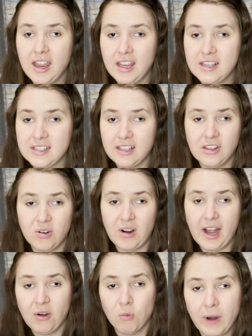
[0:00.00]
is in the
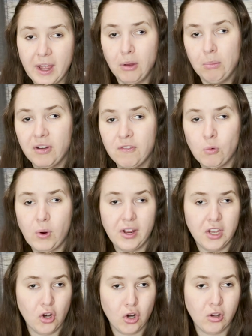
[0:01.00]
right realm of
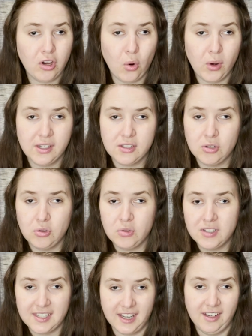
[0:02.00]
what you're going to
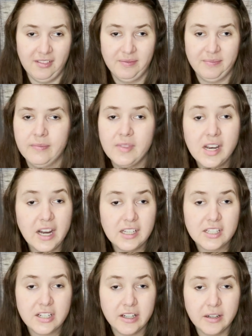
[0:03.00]
design. The
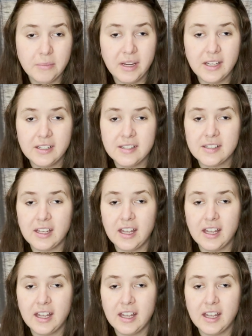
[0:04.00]
next term is